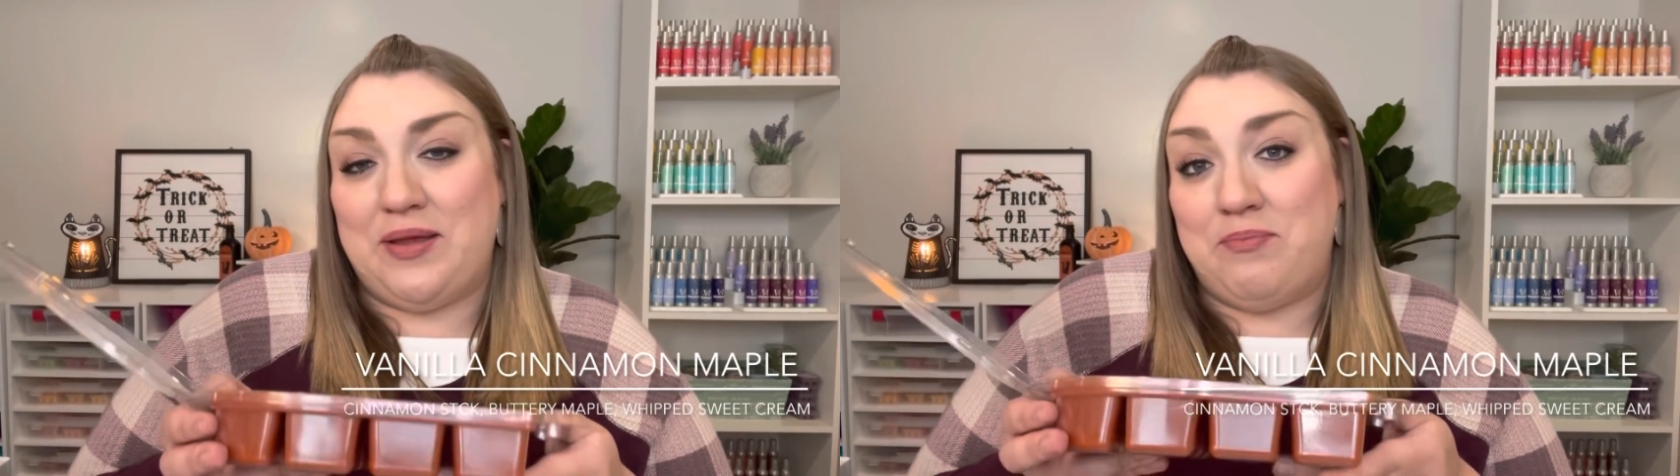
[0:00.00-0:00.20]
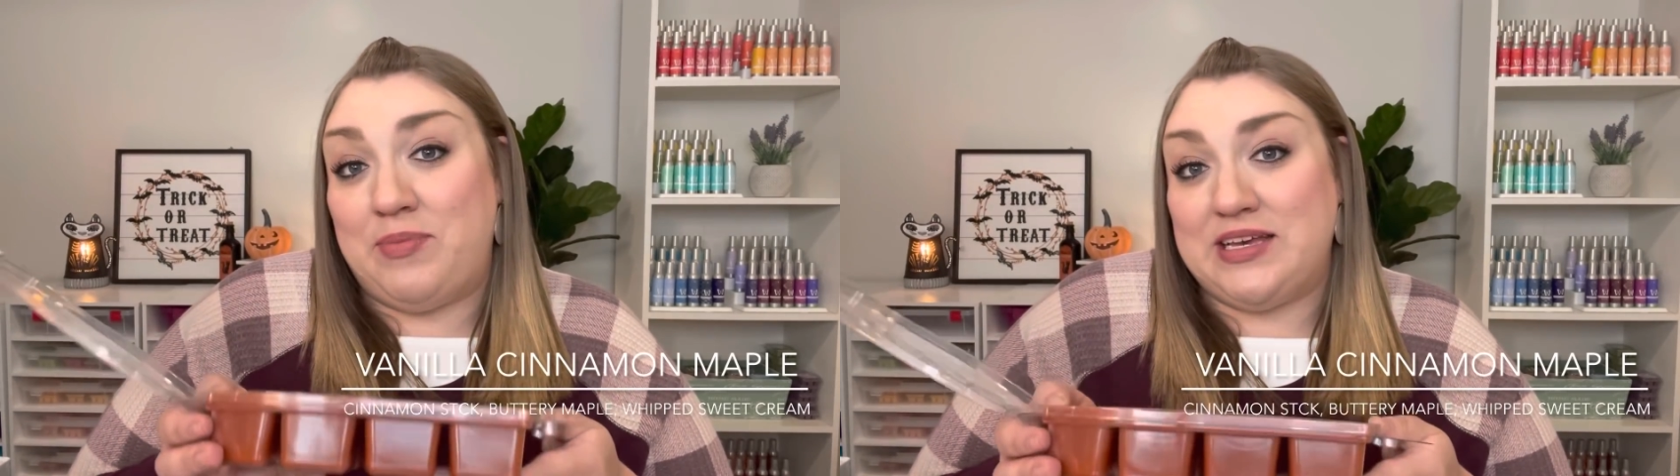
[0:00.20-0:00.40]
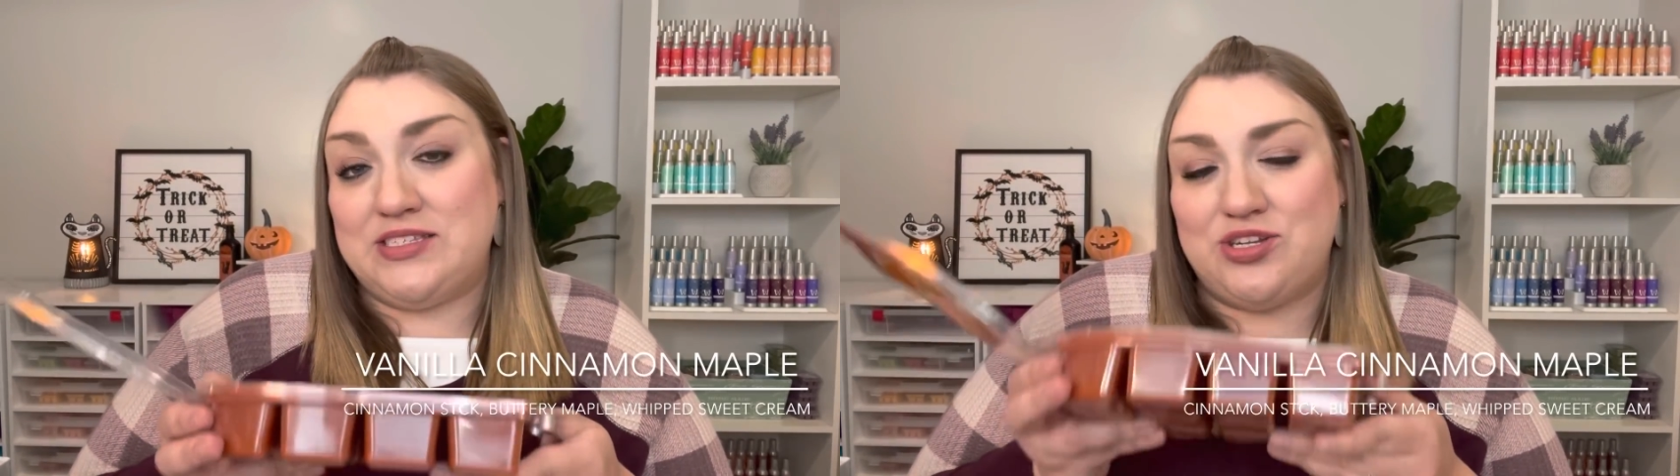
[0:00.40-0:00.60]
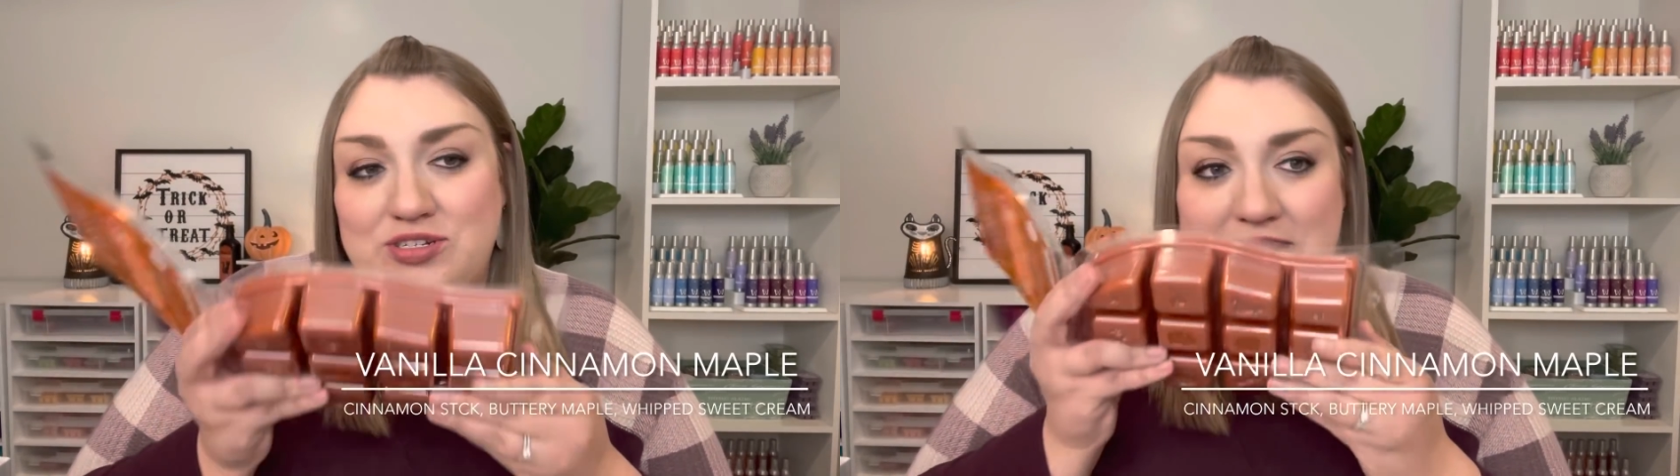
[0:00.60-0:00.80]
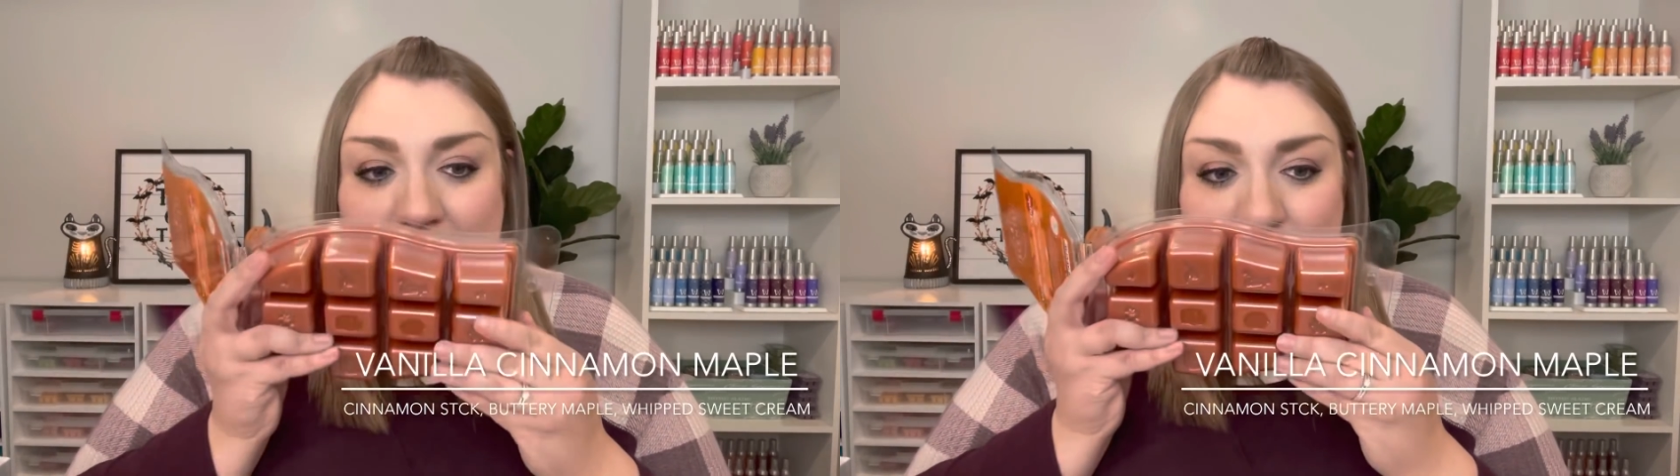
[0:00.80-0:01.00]
mixer
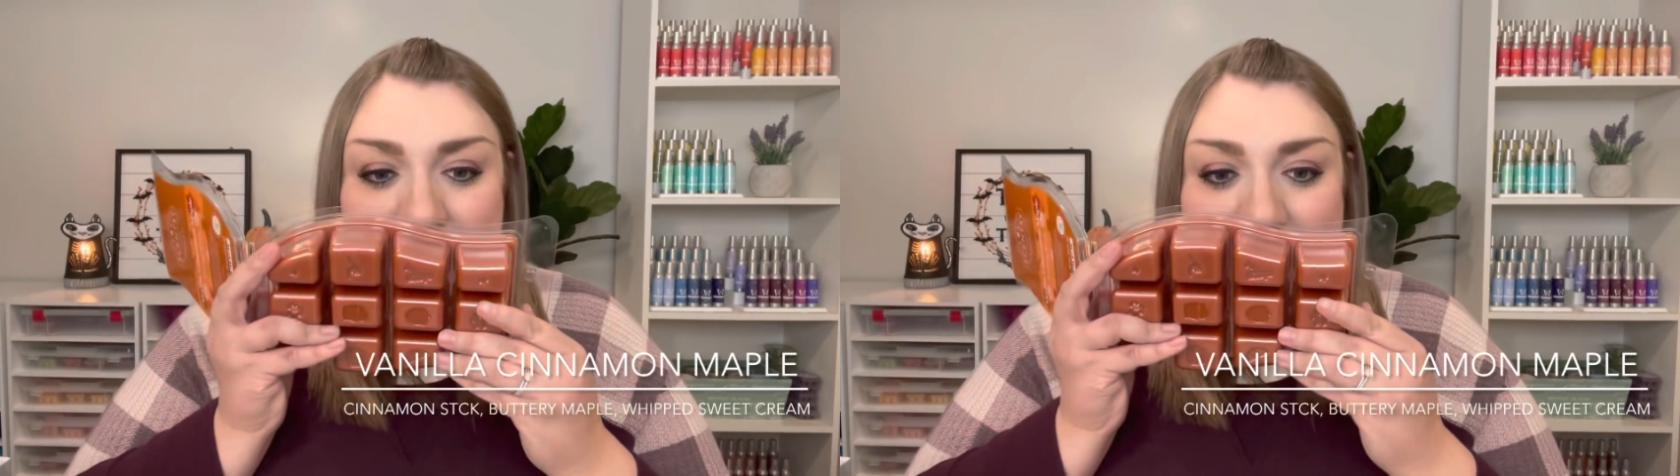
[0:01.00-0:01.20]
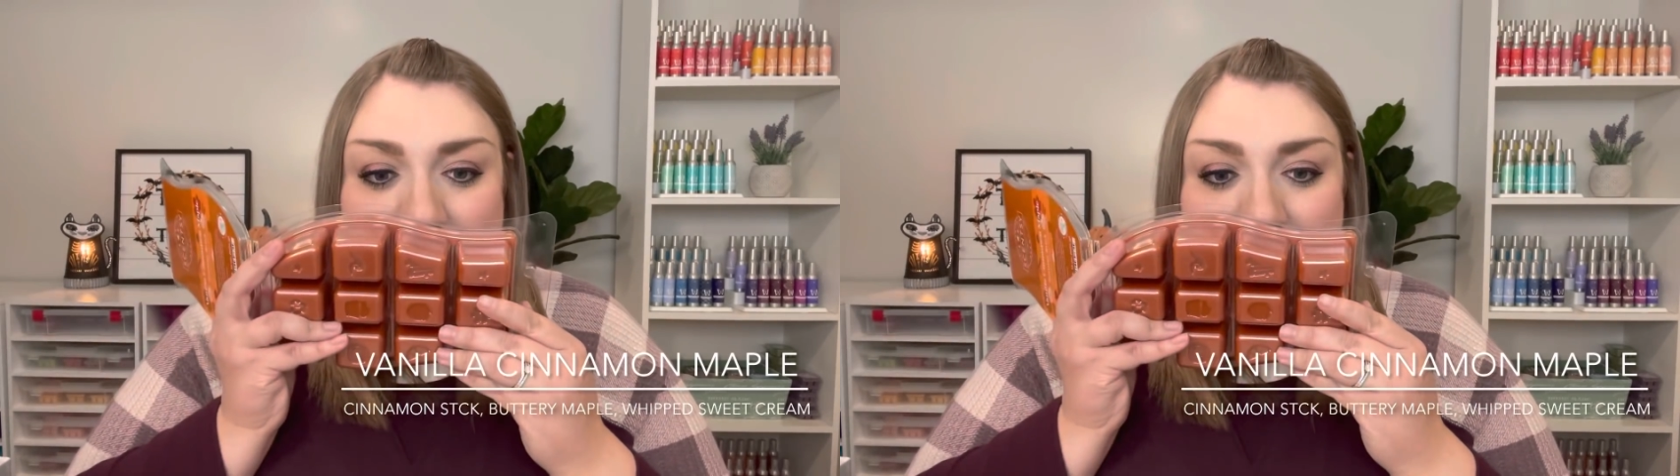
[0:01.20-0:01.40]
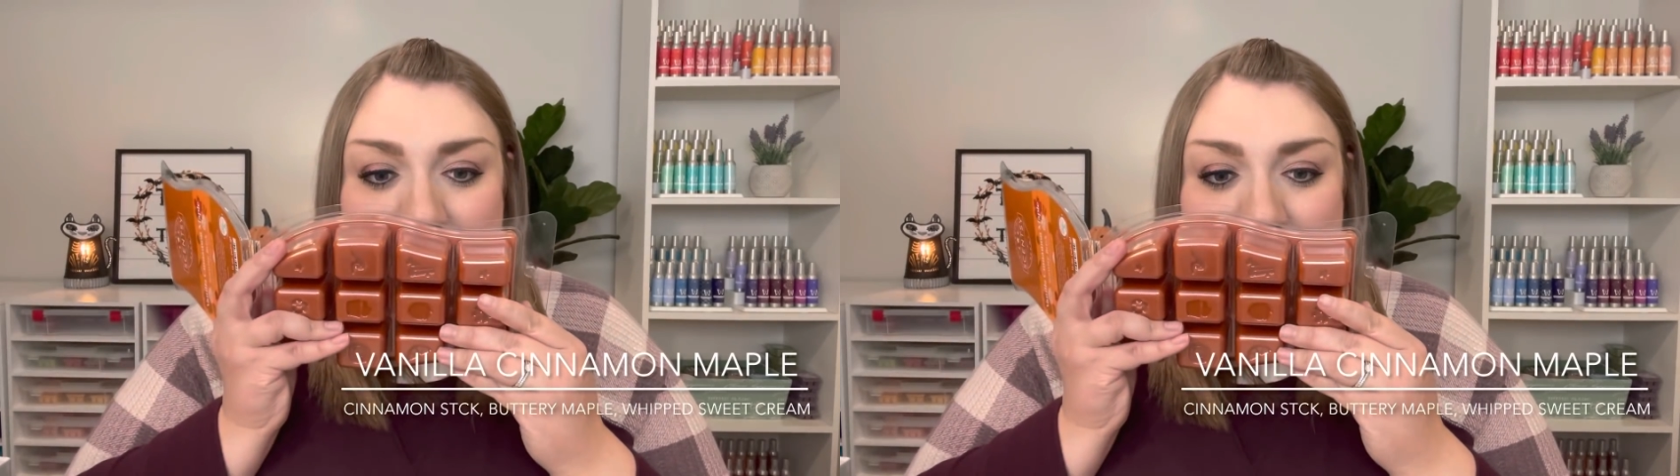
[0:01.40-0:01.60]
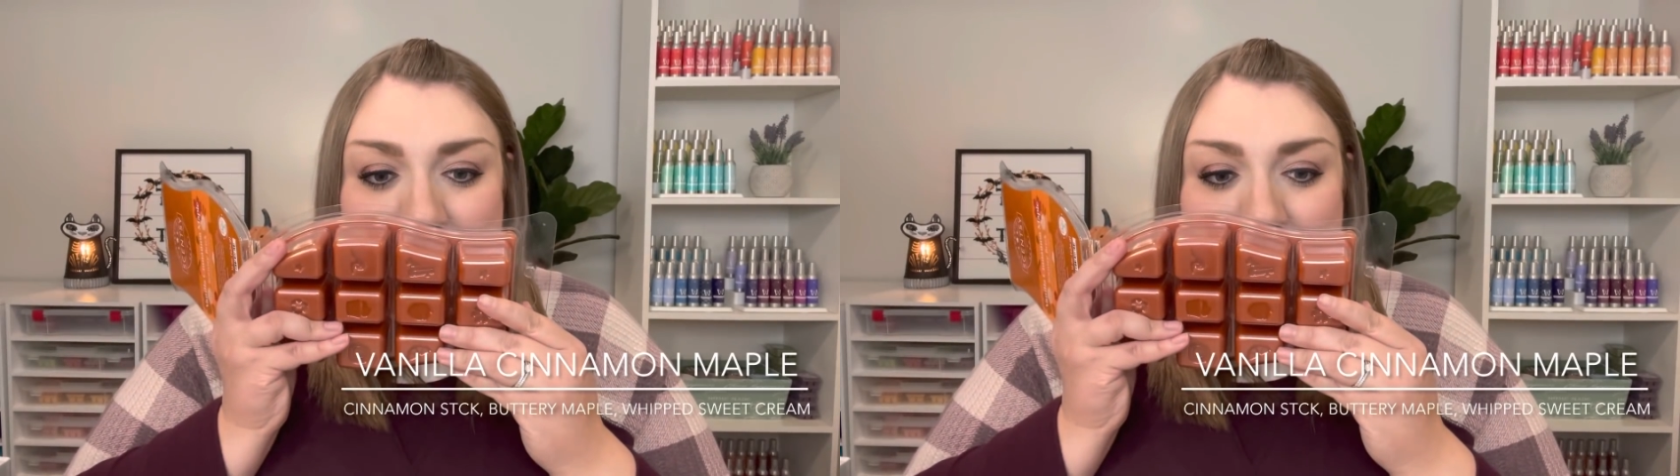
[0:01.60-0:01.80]
type scent.